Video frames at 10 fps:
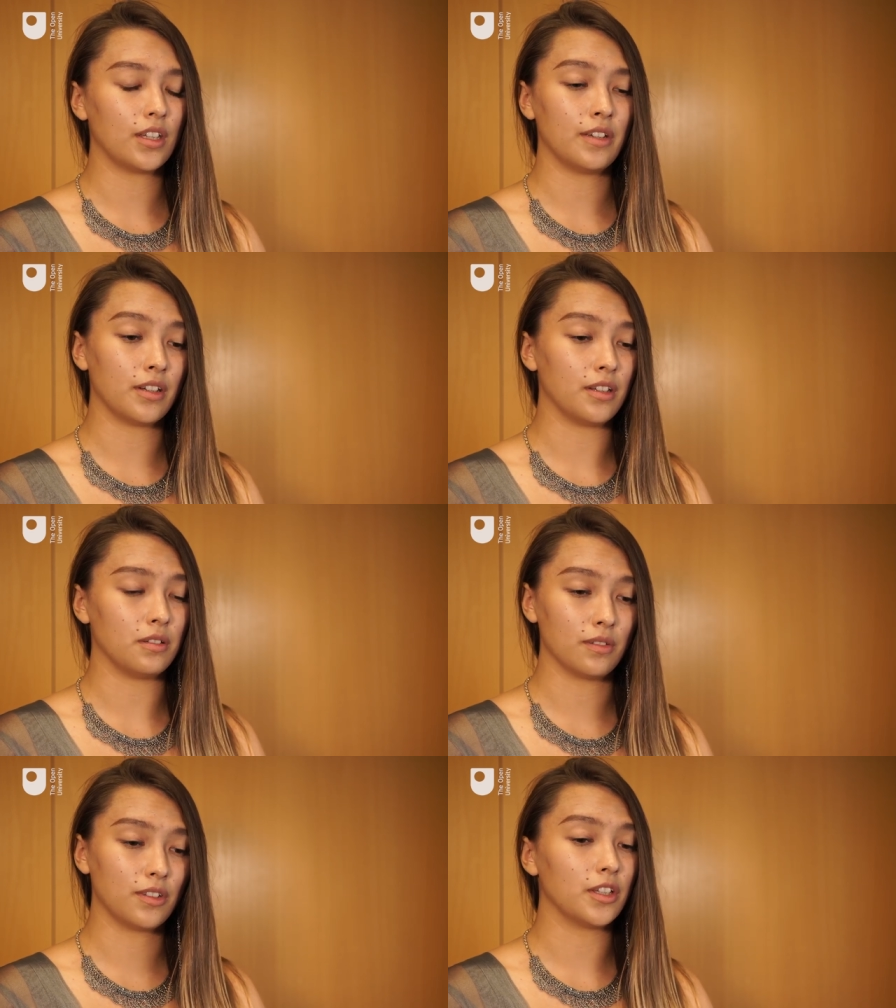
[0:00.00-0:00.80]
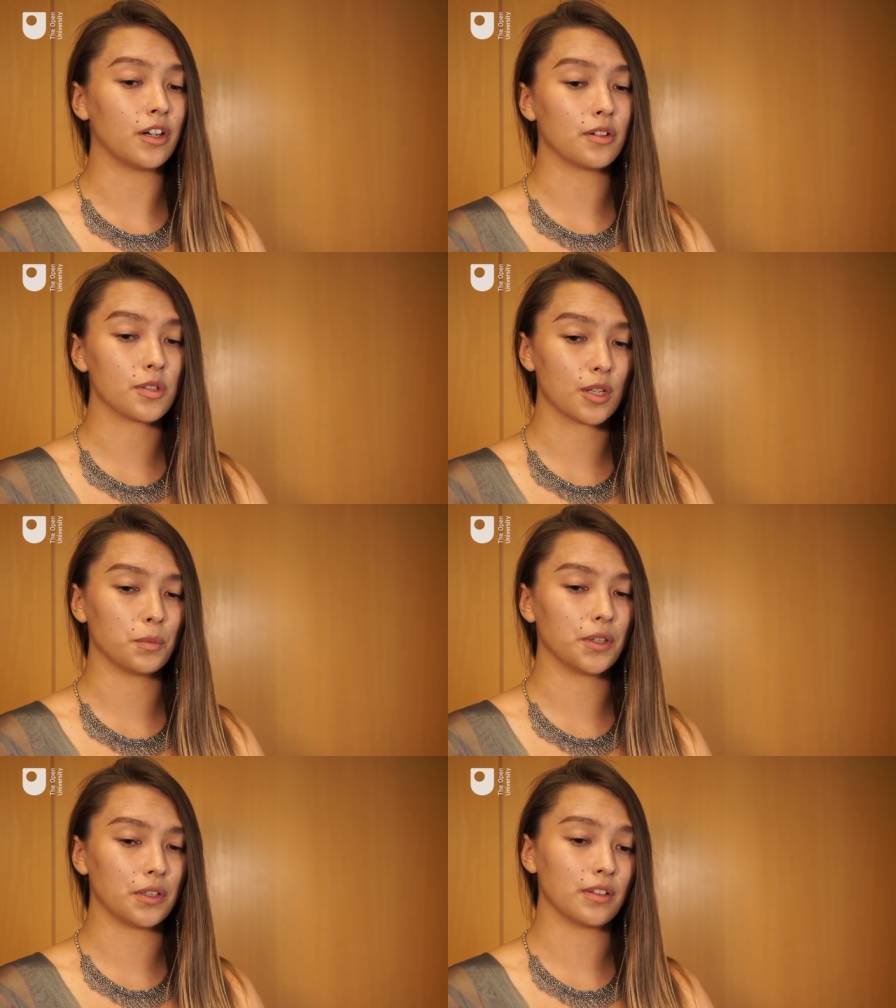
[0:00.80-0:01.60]
even in the own
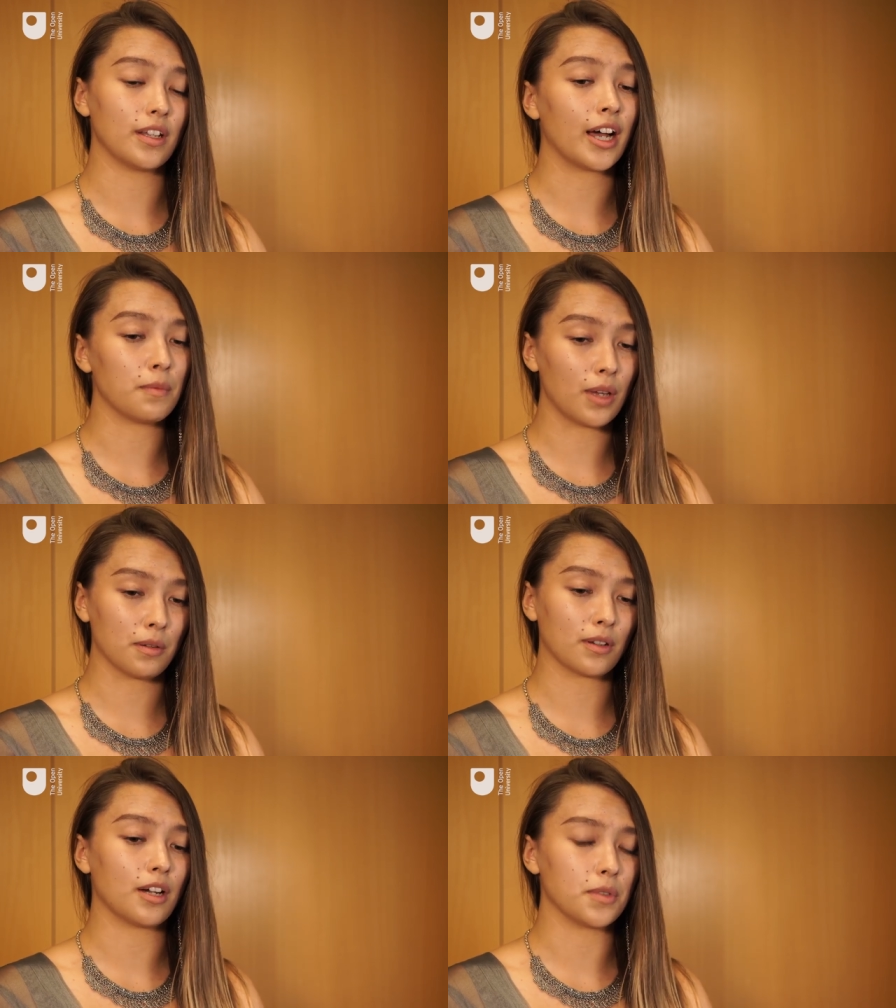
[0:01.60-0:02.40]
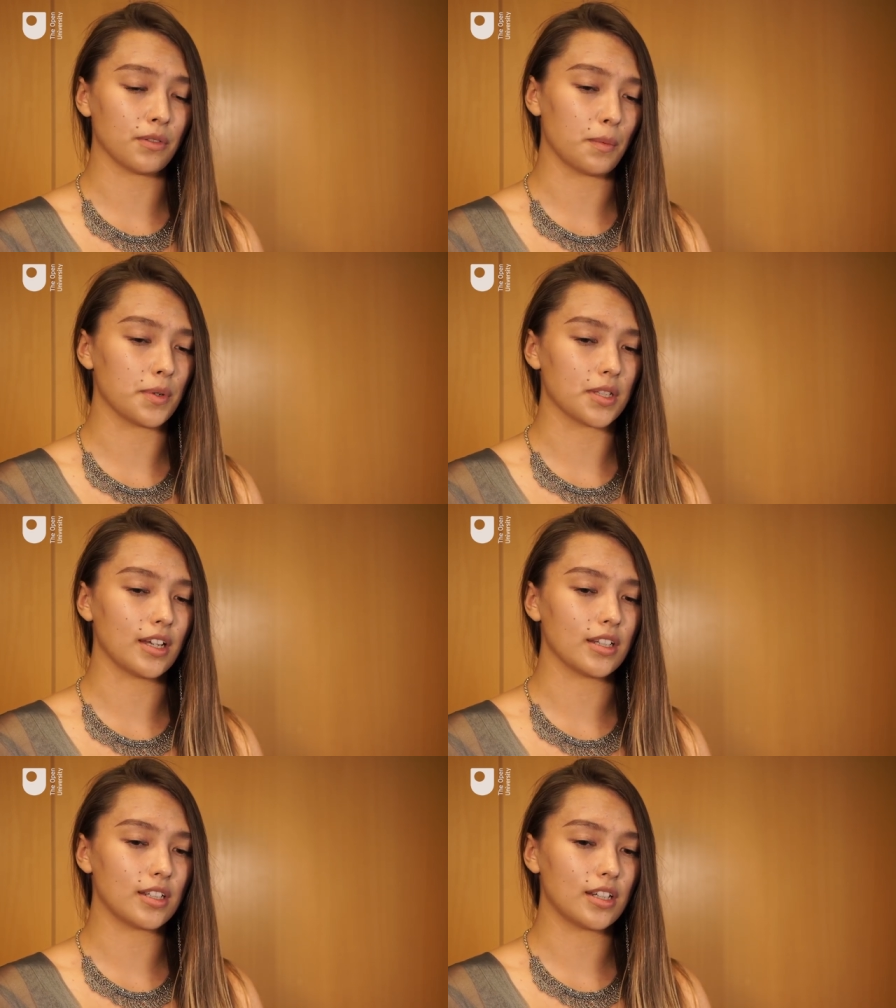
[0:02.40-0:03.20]
symbol that I may come to
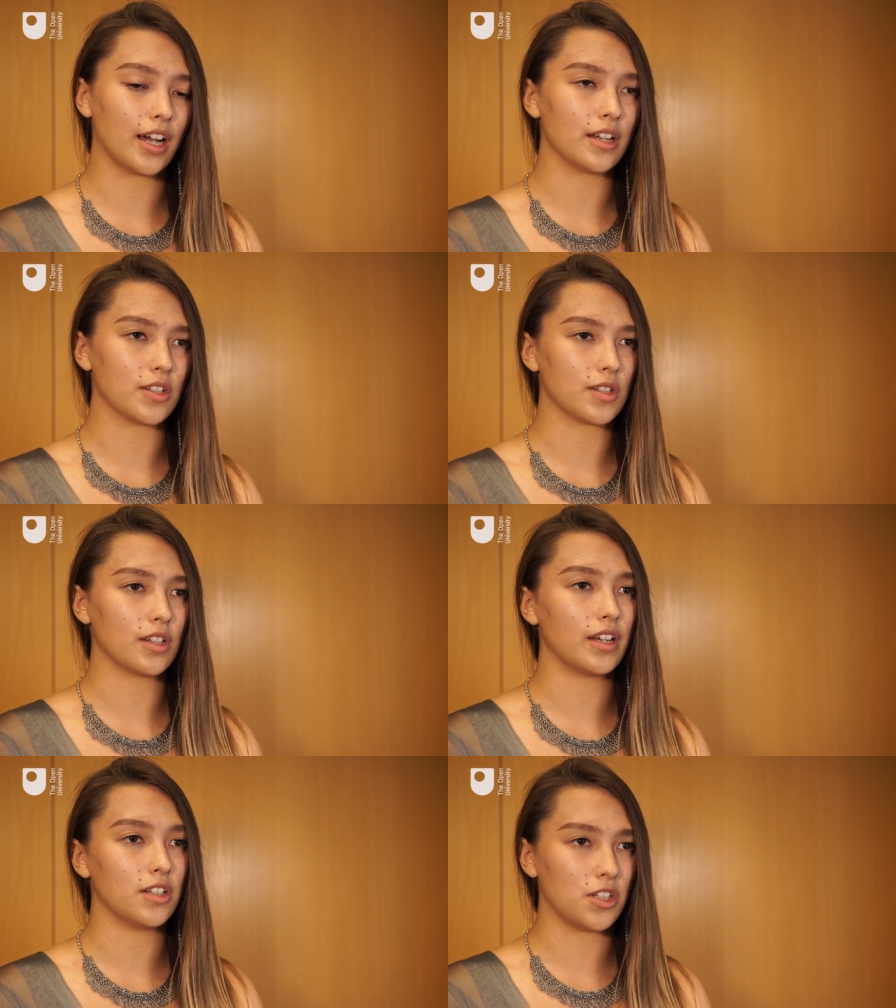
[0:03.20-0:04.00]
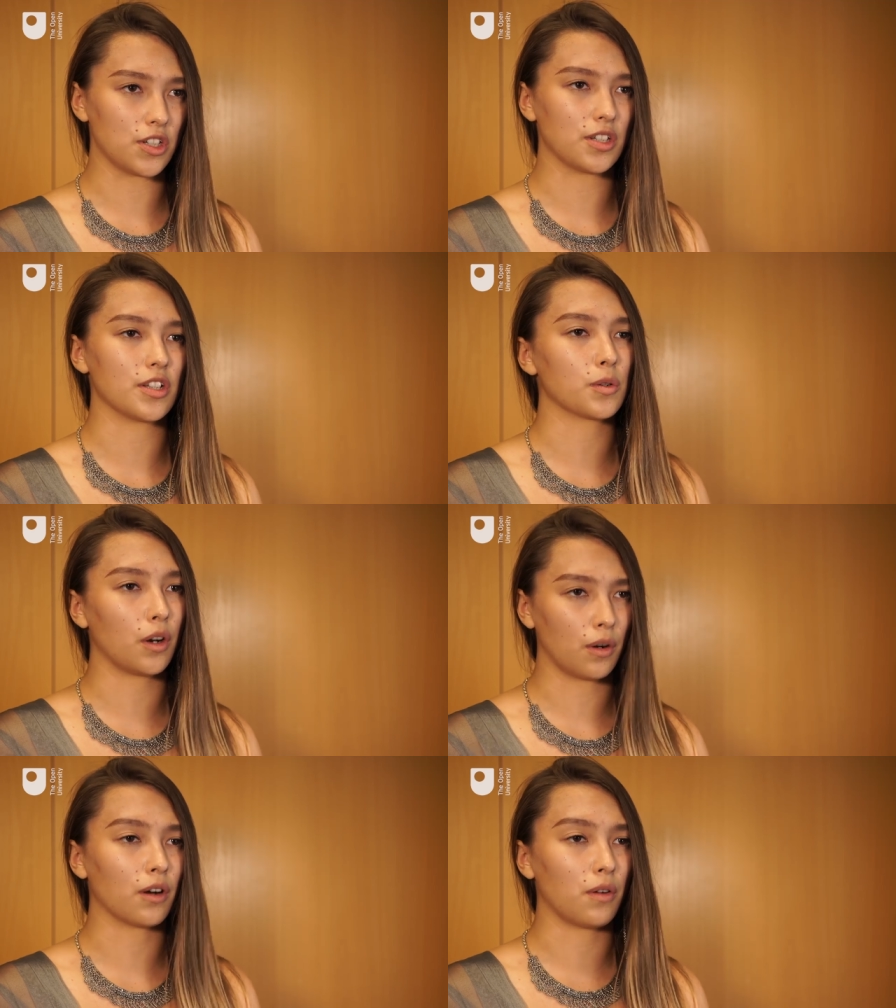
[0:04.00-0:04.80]
represent as an indigenous
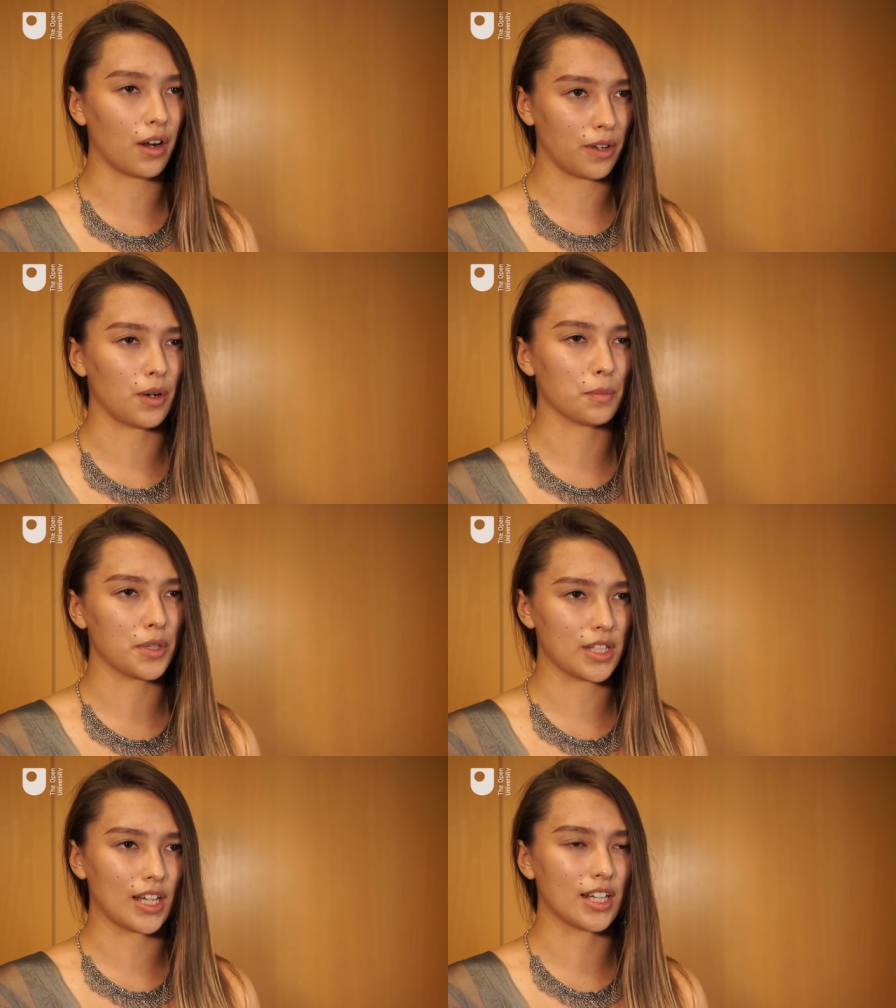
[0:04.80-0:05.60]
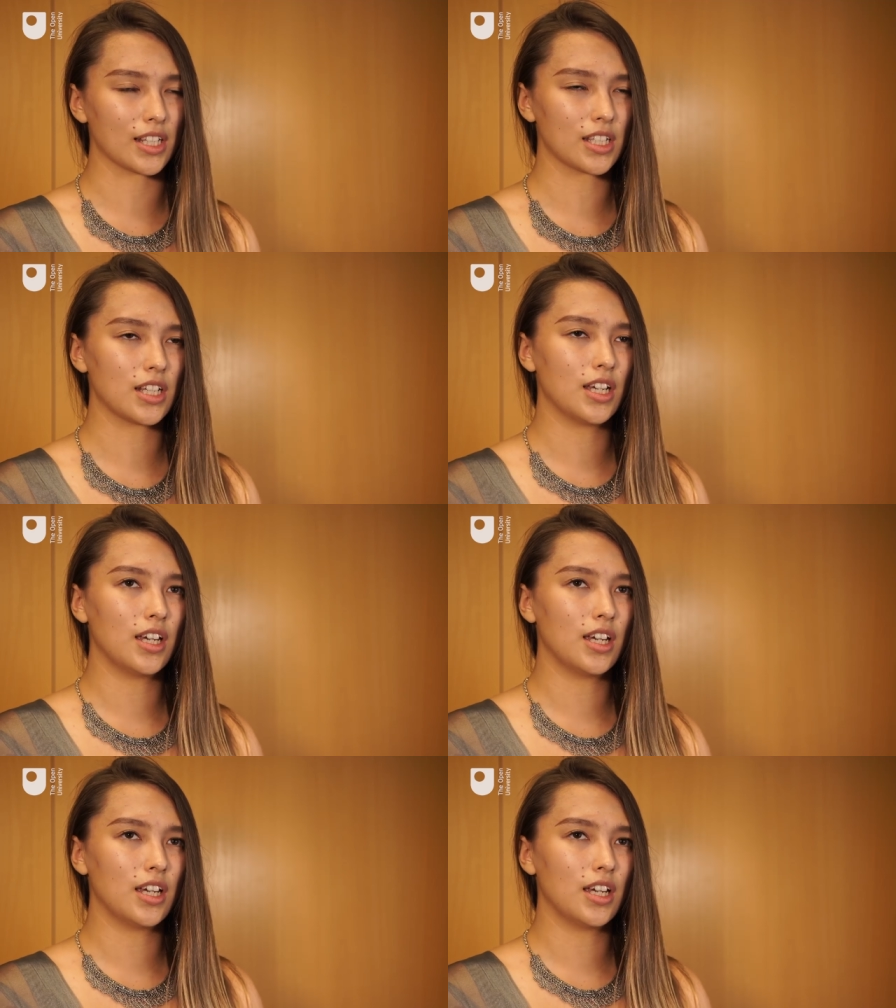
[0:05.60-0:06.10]
Kwakwaka'wakw princess,